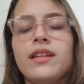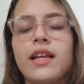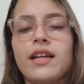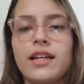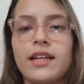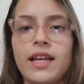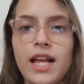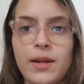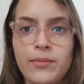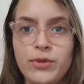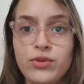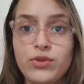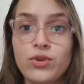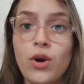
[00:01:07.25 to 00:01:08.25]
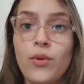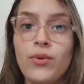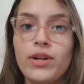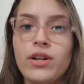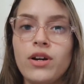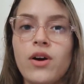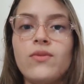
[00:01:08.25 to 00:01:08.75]
you overcome
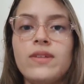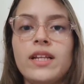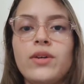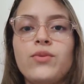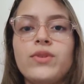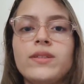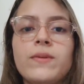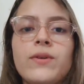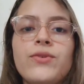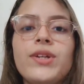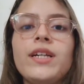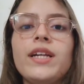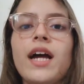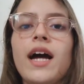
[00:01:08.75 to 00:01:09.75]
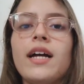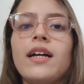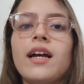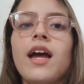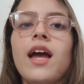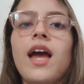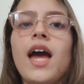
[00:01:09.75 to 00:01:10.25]
language barriers and
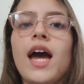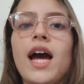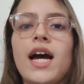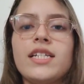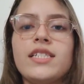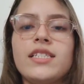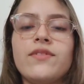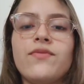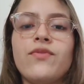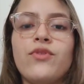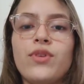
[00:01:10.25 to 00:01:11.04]
achieve fluency.